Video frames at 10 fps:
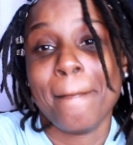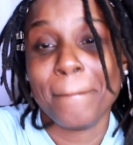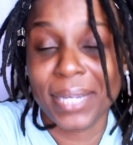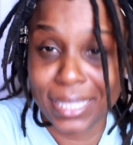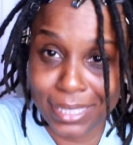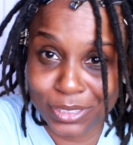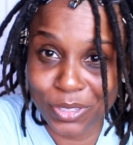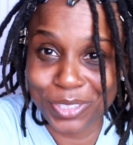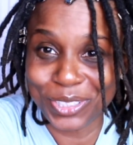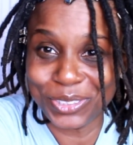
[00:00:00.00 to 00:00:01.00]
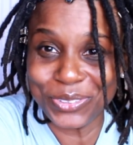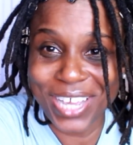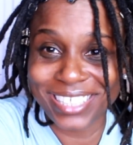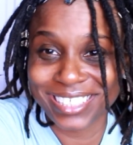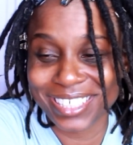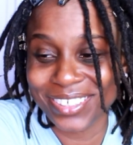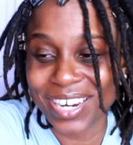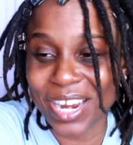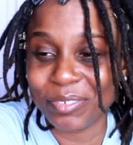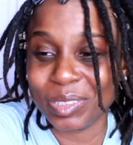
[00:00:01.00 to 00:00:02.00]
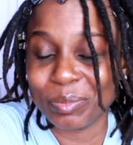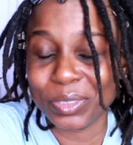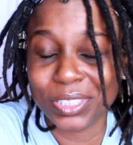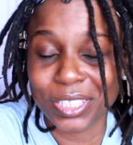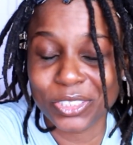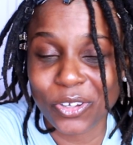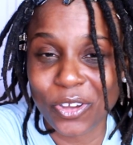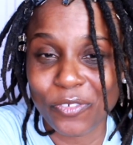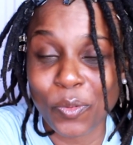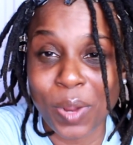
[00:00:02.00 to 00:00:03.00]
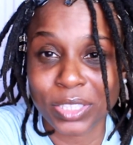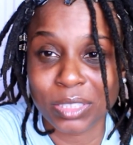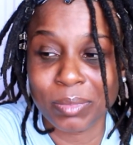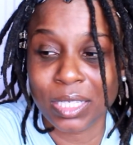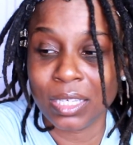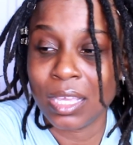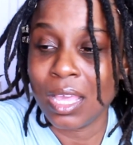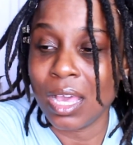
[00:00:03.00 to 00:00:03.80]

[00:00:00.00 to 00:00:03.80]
But yeah, so I'll talk to you guys later. I really appreciate y'all for watching me.